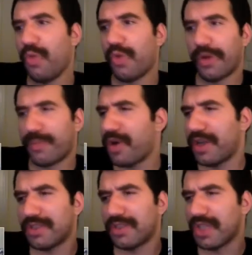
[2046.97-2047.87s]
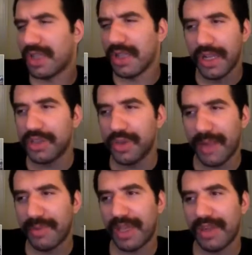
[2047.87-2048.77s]
WordPress was a little too
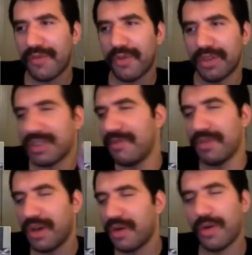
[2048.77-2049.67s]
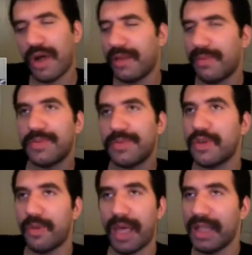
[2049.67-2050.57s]
complicated for us, even though I
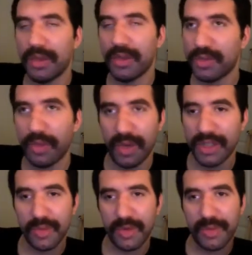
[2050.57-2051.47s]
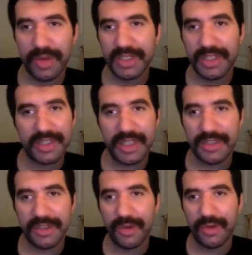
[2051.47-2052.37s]
so badly wish we went to WordPress because that's
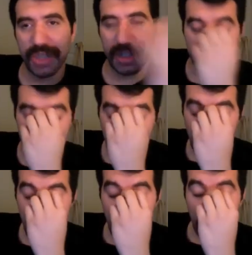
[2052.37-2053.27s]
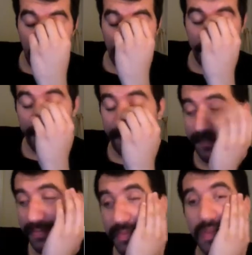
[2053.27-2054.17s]
so interchangeable. That's what we um, use in our
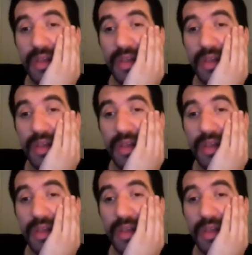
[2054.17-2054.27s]
class.